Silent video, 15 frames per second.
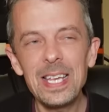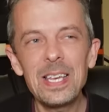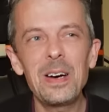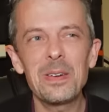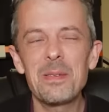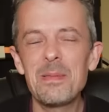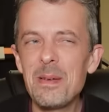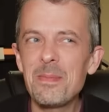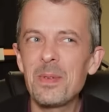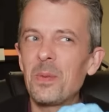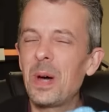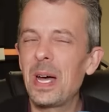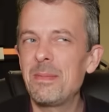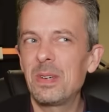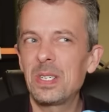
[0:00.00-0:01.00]
I can't remember
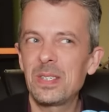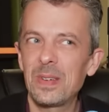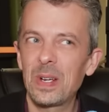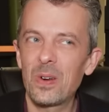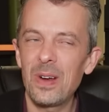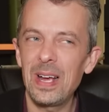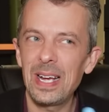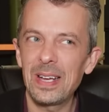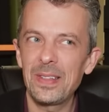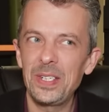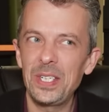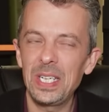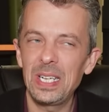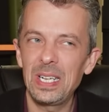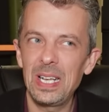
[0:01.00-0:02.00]
what, how much of a crank the
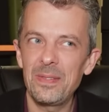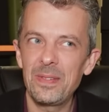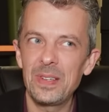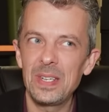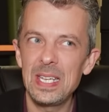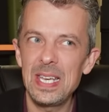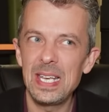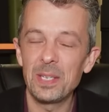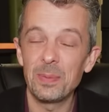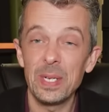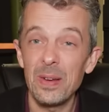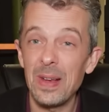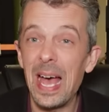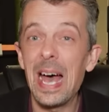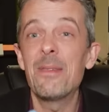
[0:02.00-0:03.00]
G eleven needs. We
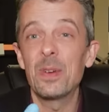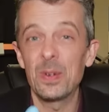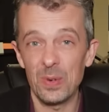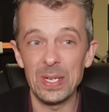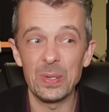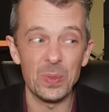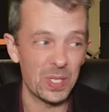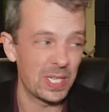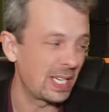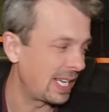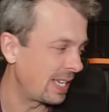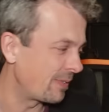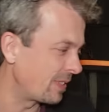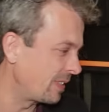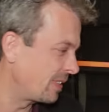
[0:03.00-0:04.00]
don't have a real G
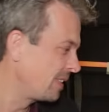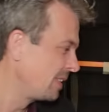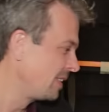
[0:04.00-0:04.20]
eleven.